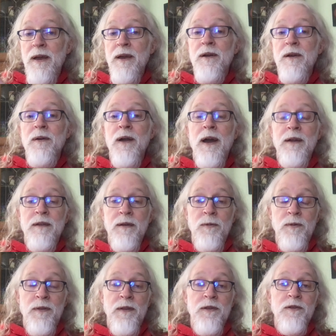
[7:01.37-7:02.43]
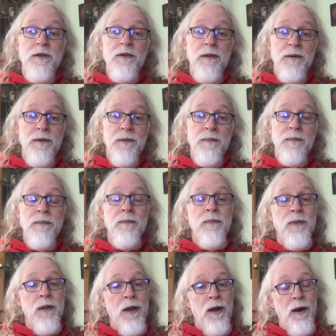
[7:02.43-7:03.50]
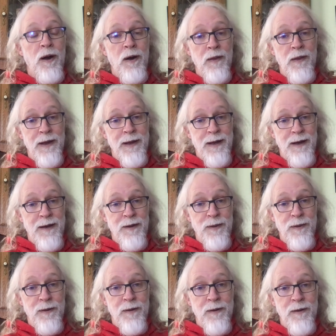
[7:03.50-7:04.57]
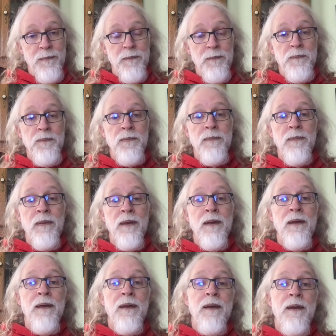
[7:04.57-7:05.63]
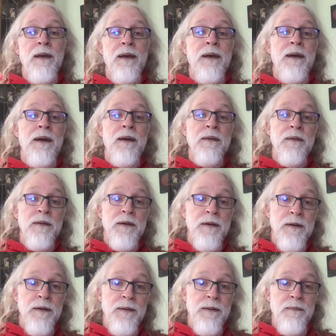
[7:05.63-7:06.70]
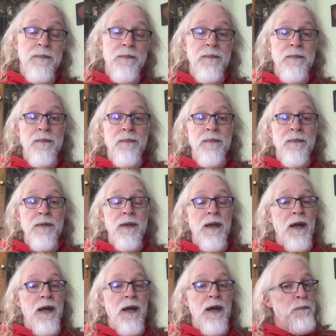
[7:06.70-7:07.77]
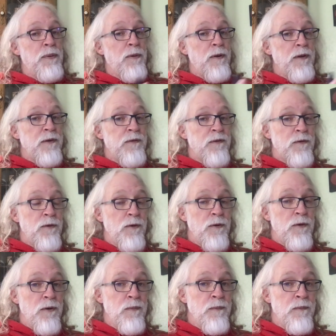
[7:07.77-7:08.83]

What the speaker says: interacting with each other? All that kind of thing. And then at the boarding school,